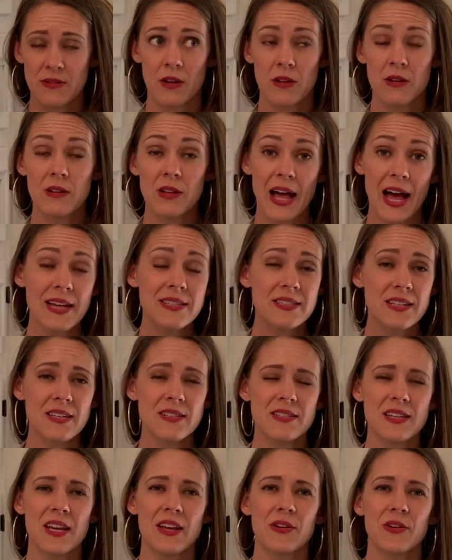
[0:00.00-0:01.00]
glass
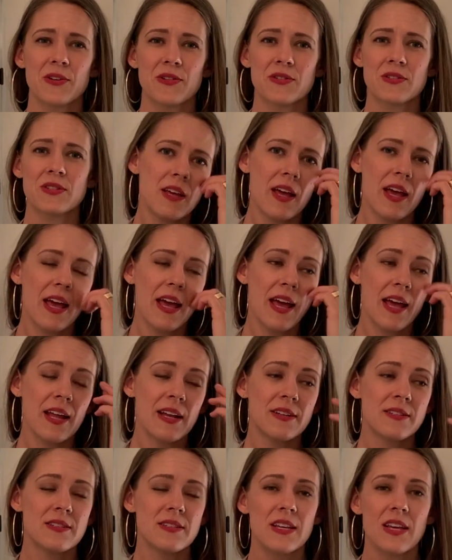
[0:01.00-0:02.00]
containers
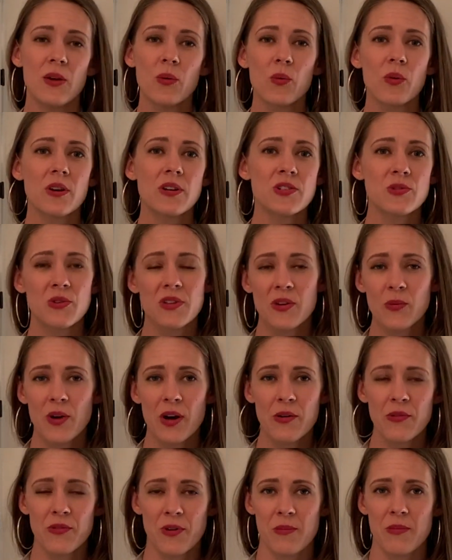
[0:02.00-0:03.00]
and it works really well
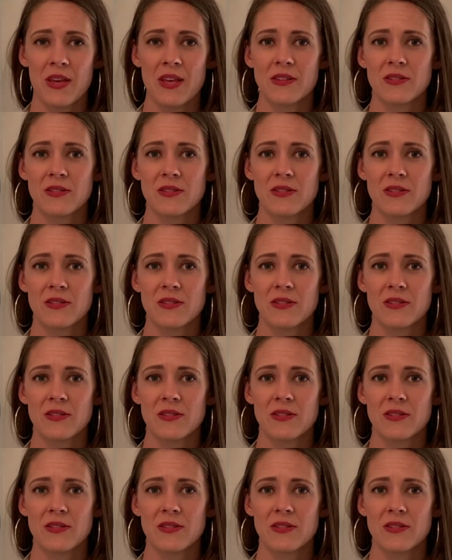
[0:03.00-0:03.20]
for me.